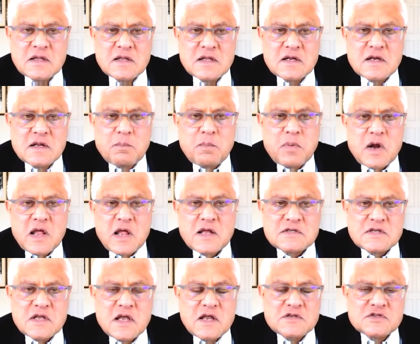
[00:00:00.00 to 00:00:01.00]
that the
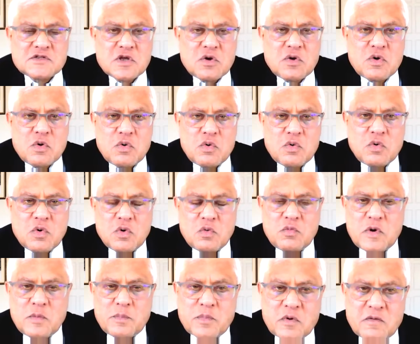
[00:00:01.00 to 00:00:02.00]
plaza as a whole
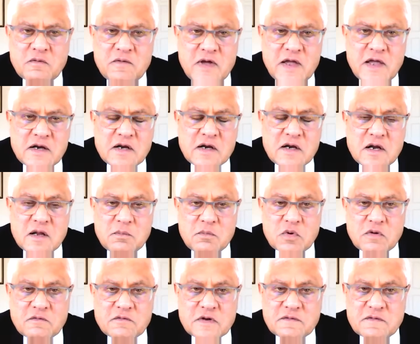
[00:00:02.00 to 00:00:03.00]
will provide a
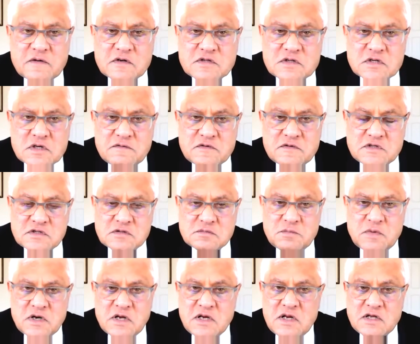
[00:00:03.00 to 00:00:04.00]
number of different services,
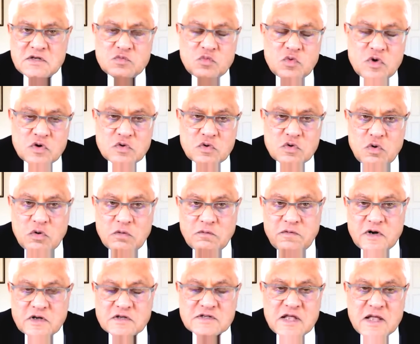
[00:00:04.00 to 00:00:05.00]
but he doesn't want all,
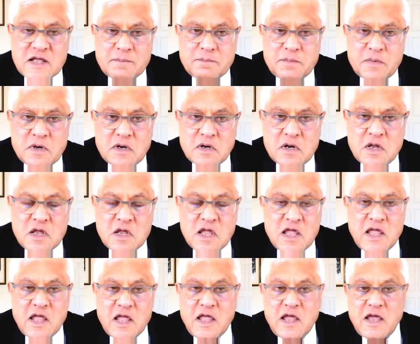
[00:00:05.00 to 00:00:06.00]
for example,
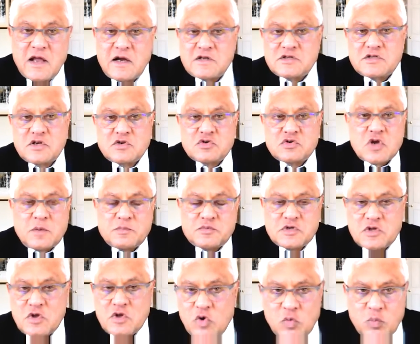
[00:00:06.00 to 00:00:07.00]
hairdressing
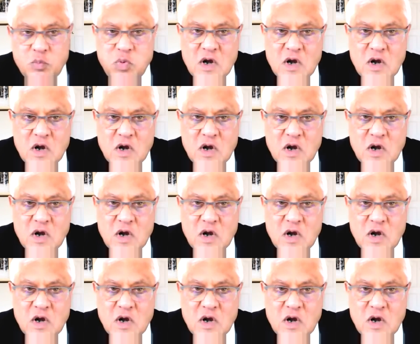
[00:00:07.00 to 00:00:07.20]
shops in the whole